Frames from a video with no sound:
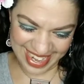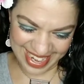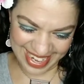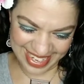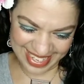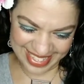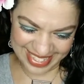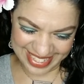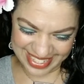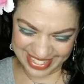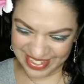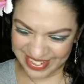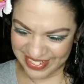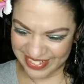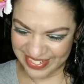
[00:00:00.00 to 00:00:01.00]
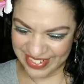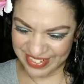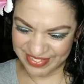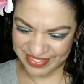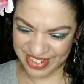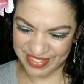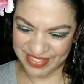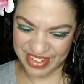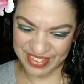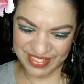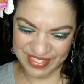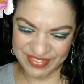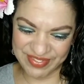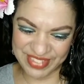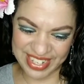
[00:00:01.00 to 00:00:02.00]
I don't know if I'll be able
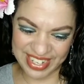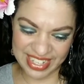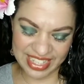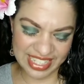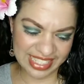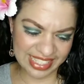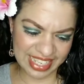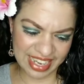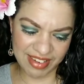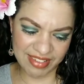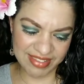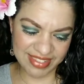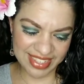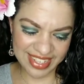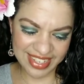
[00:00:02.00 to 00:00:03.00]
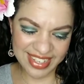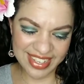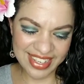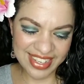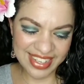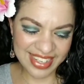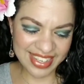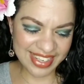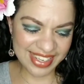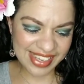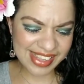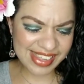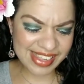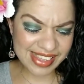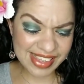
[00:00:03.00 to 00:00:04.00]
to figure this out.
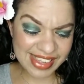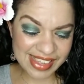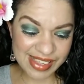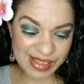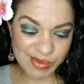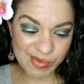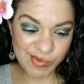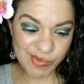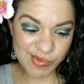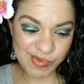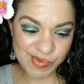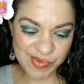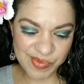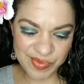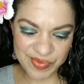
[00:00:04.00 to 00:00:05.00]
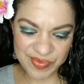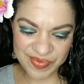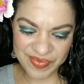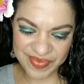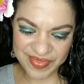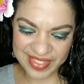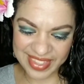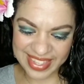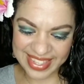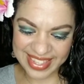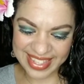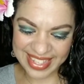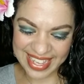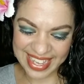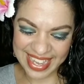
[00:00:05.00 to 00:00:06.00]
Um,
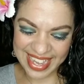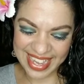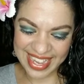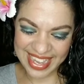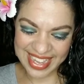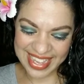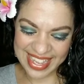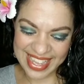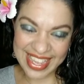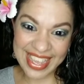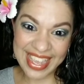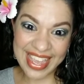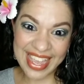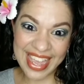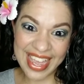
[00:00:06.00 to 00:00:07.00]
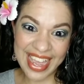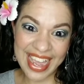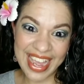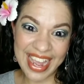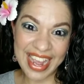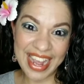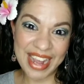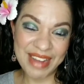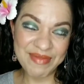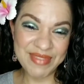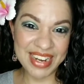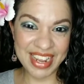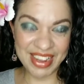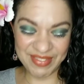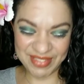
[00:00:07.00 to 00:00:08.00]
yeah, I'm
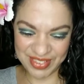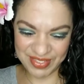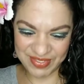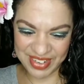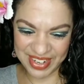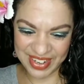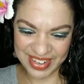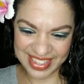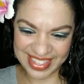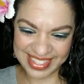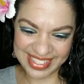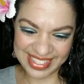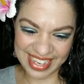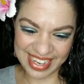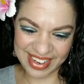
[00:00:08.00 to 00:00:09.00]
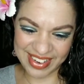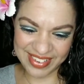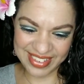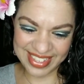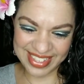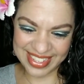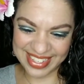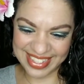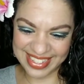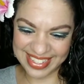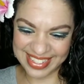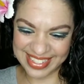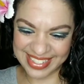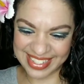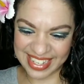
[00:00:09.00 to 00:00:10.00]
gonna have to figure this out
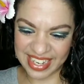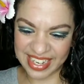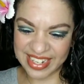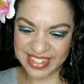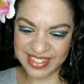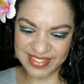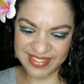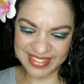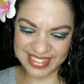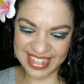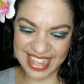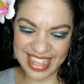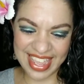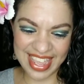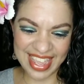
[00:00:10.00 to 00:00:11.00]
because I don't get